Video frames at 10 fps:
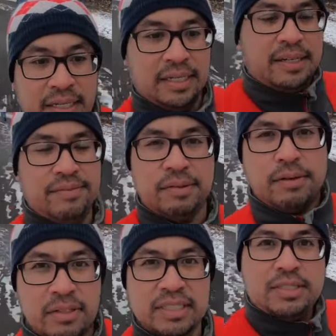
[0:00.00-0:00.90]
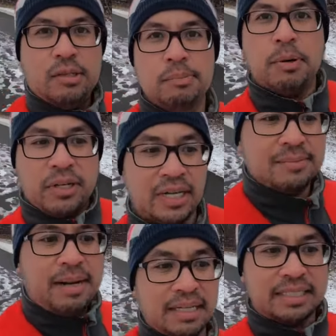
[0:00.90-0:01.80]
Even though it is two point eight
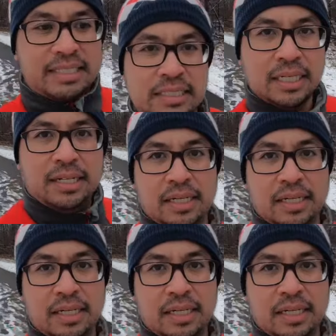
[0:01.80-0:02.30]
miles,